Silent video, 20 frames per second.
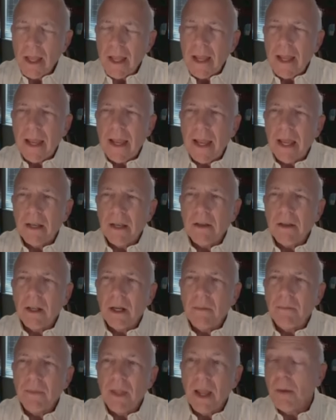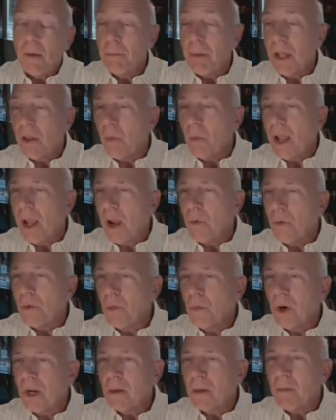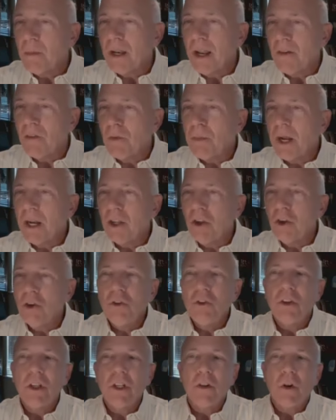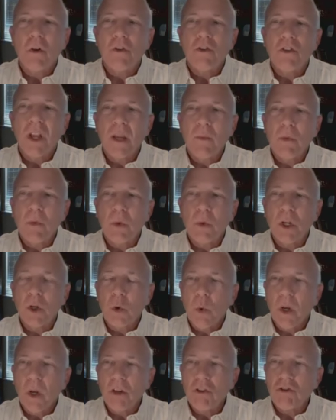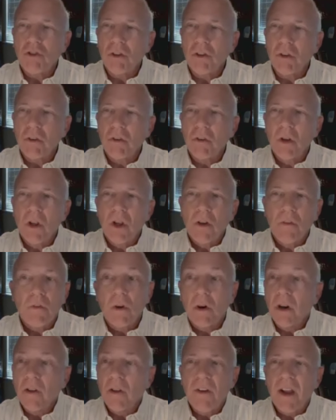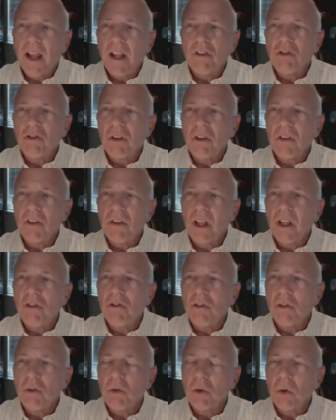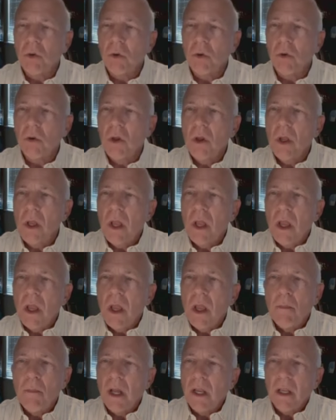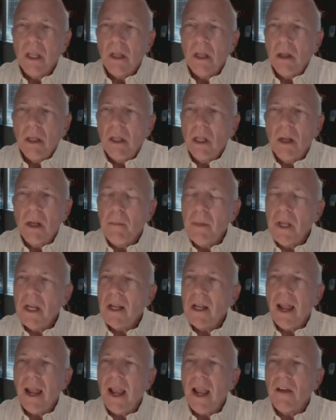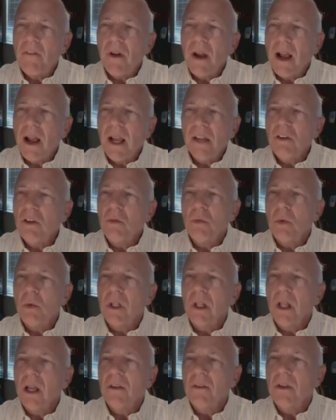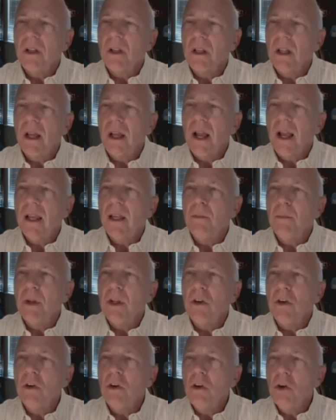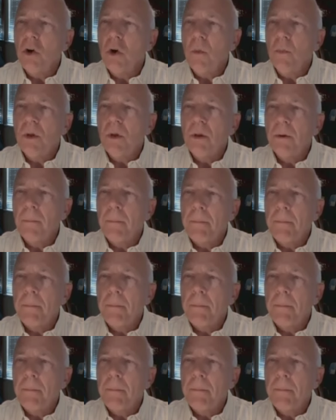And by the way, I would recommend everybody using those same three questions for an evangelization tool. But in a minute and a half, I just realized that I had been duped.